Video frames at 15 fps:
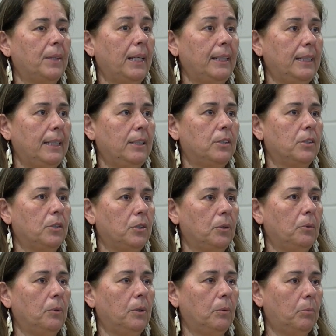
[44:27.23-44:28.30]
they need to
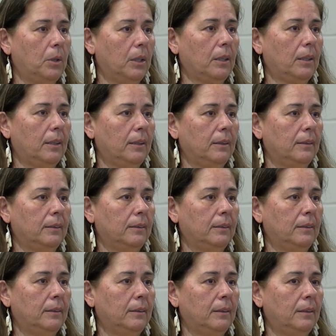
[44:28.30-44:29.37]
do the work.
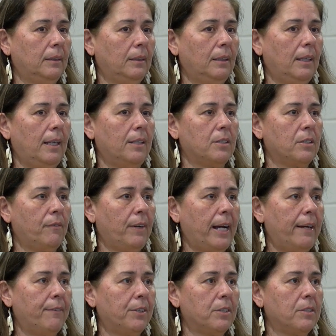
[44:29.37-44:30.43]
And
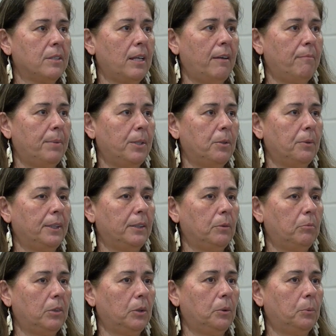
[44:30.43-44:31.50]
survivors have been doing
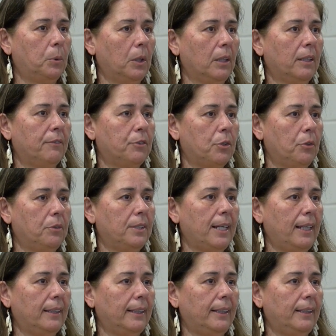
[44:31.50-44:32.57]
the work of
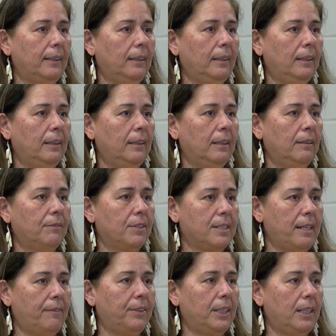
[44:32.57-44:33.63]
truth-telling for
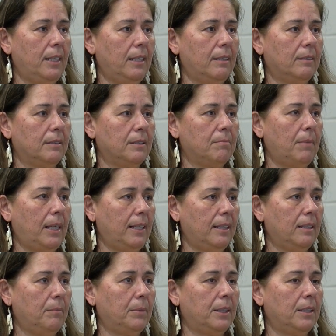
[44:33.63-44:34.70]
70 years,
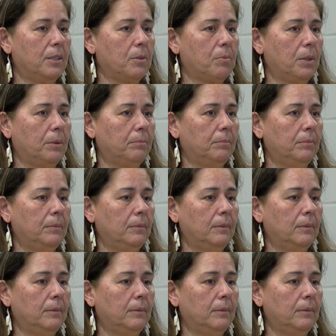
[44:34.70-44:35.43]
many of them in this room.